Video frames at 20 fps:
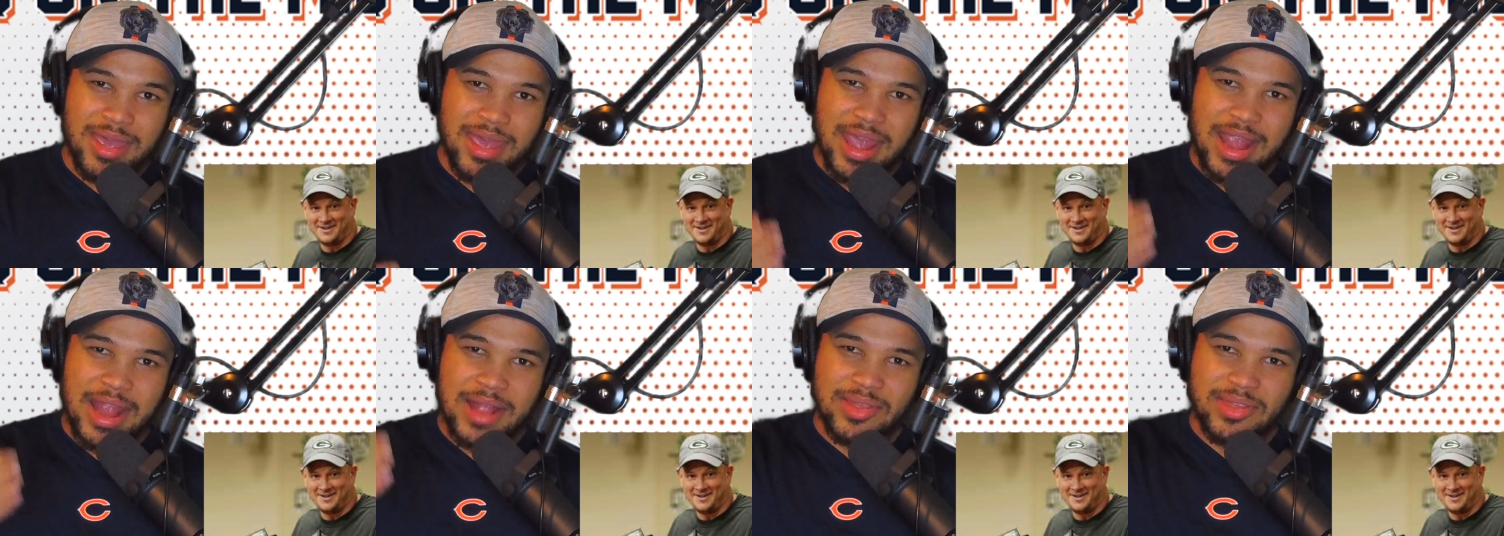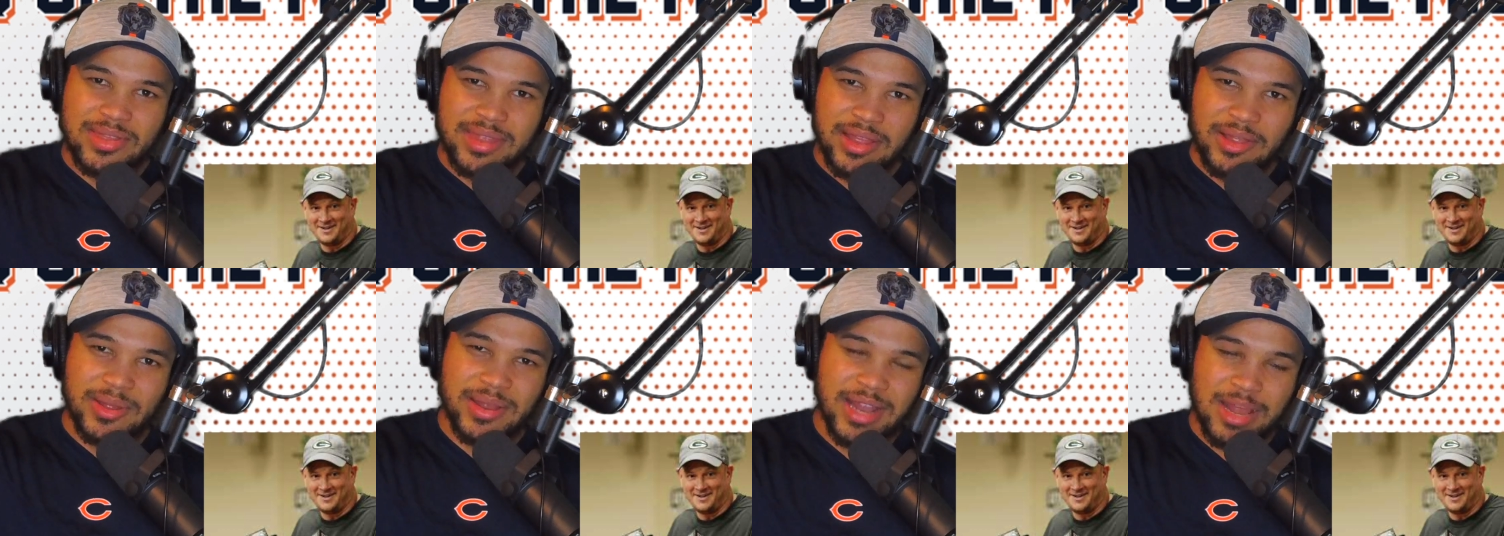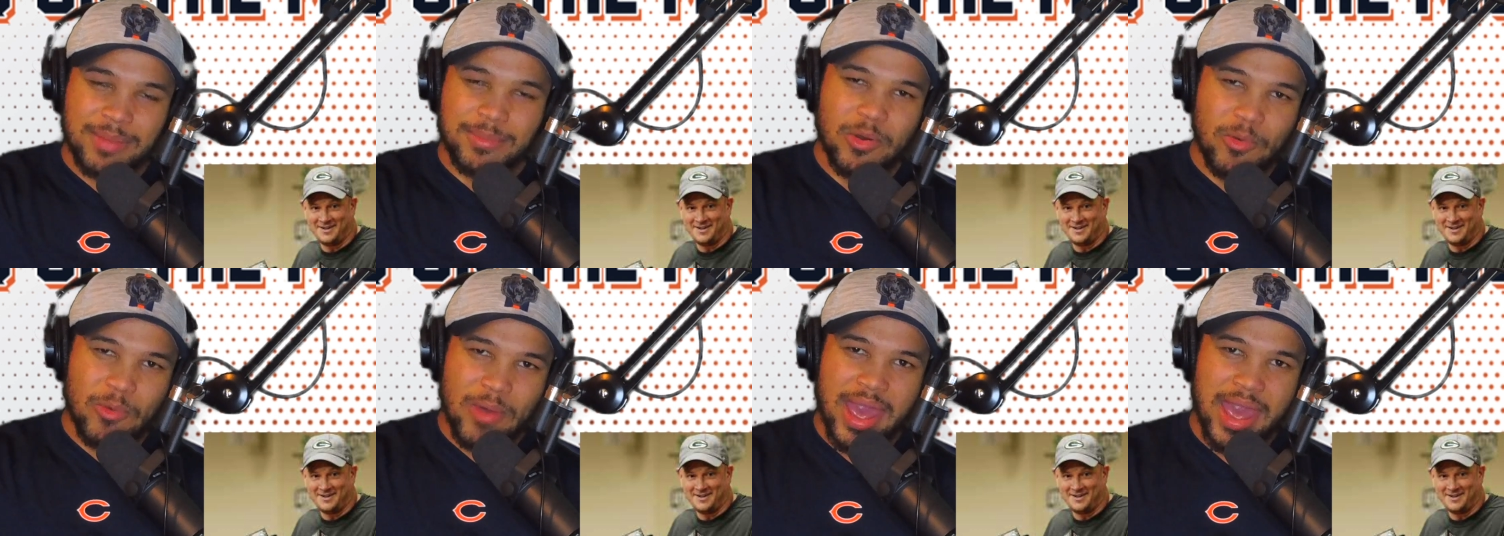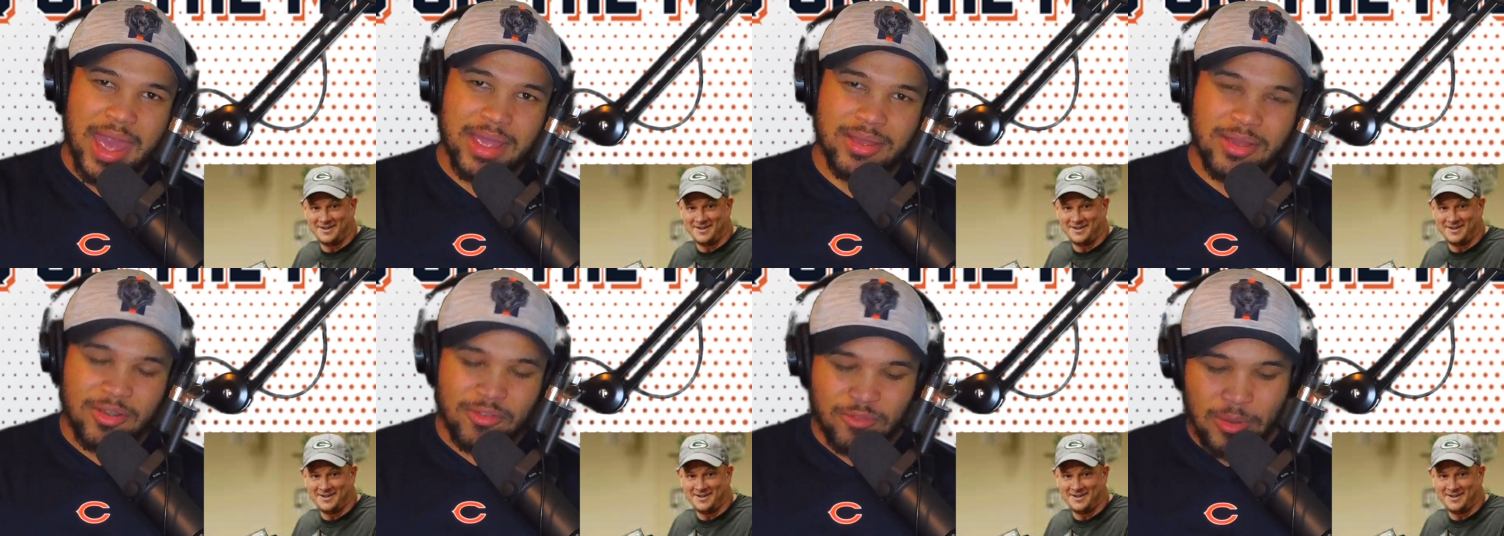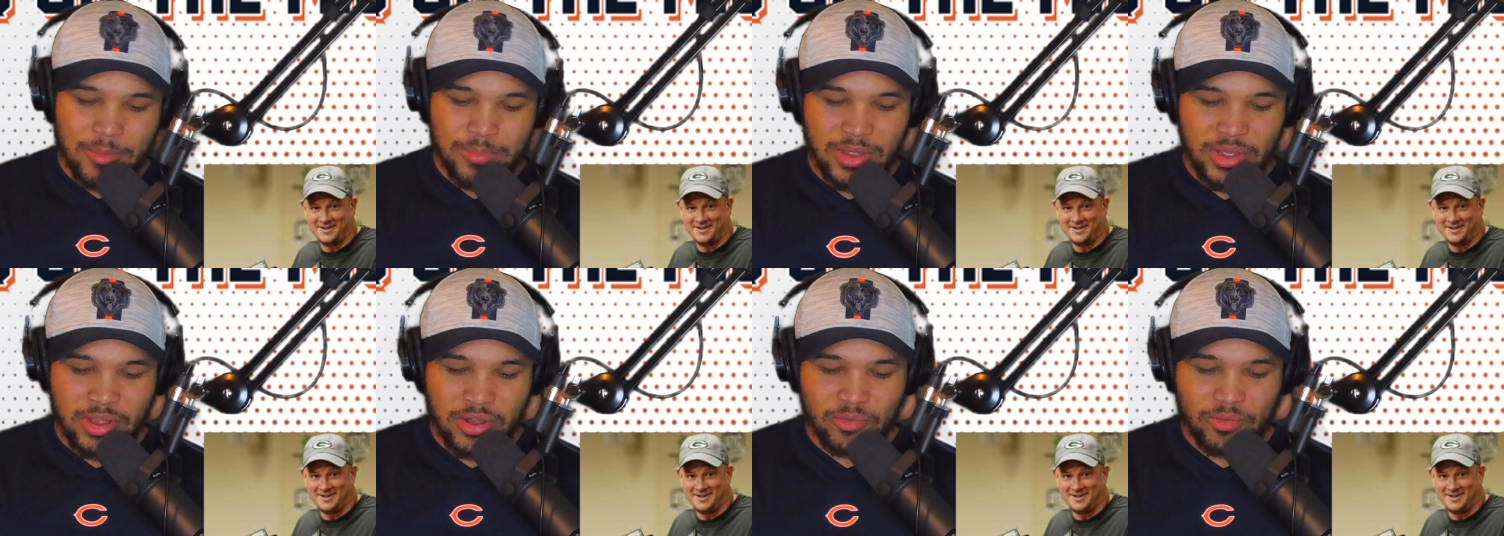Speaker 1: and stealing him away from
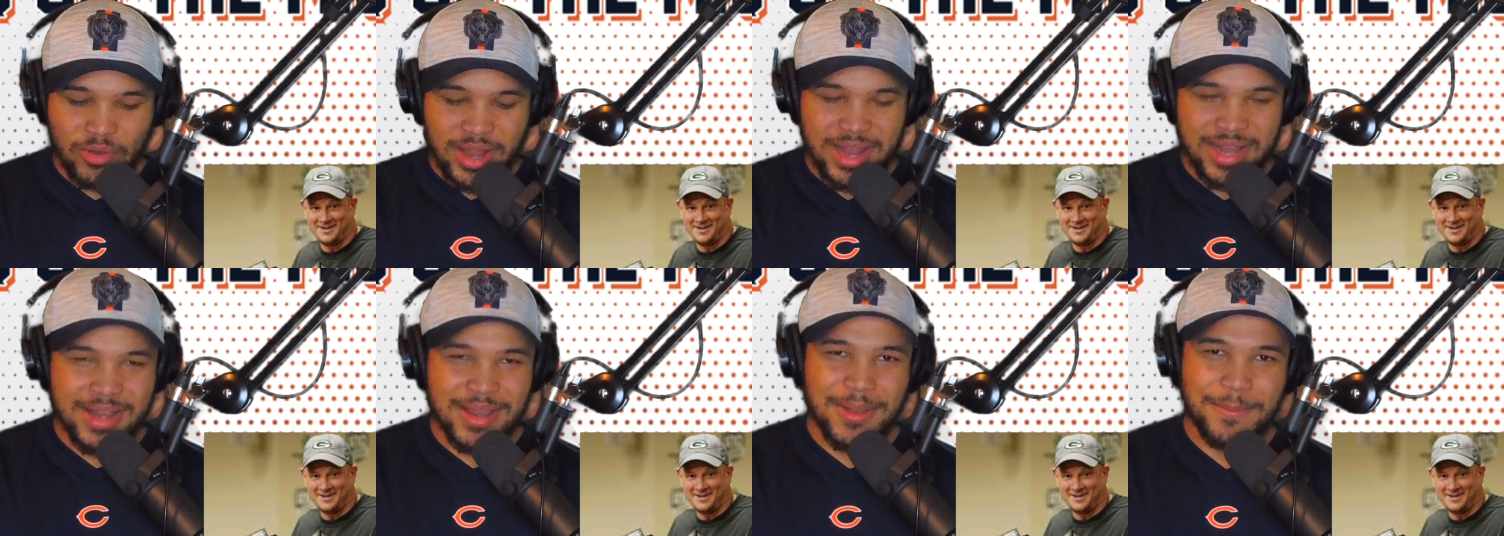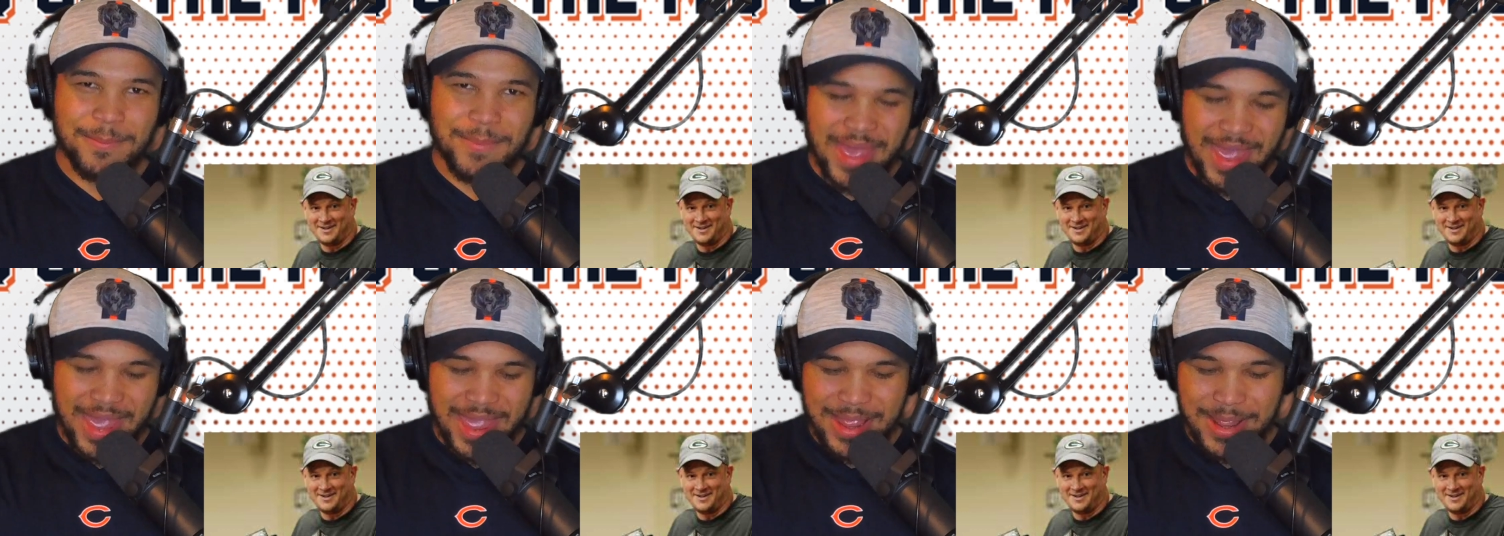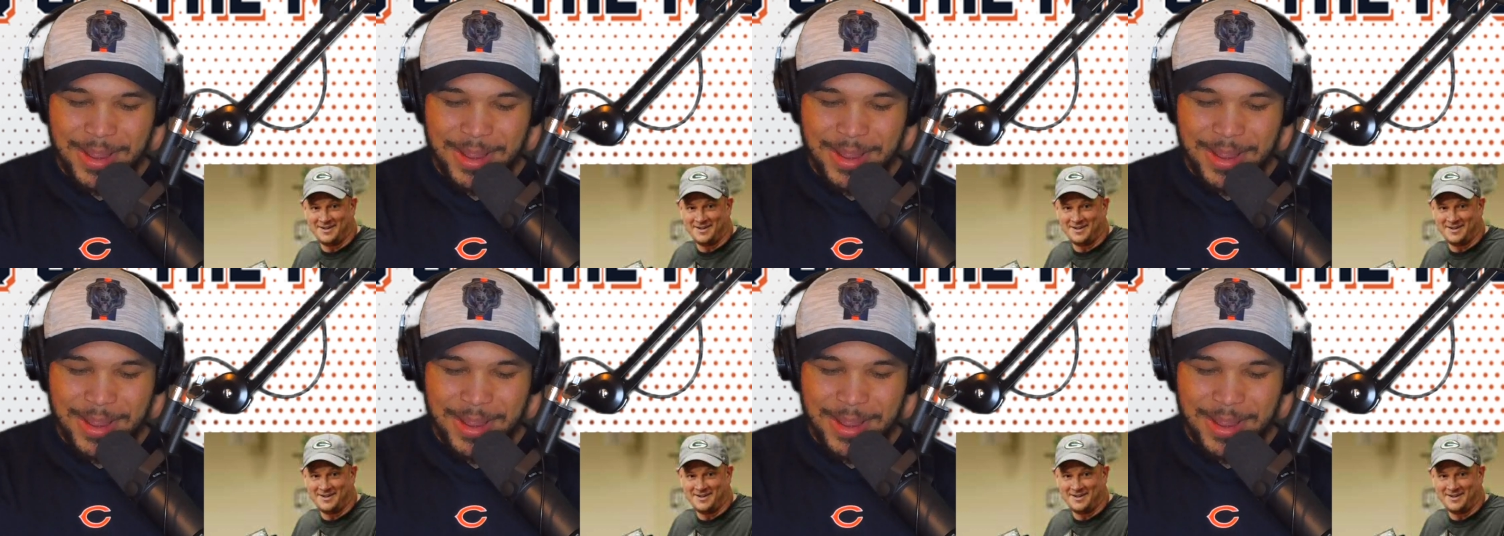the Green Bay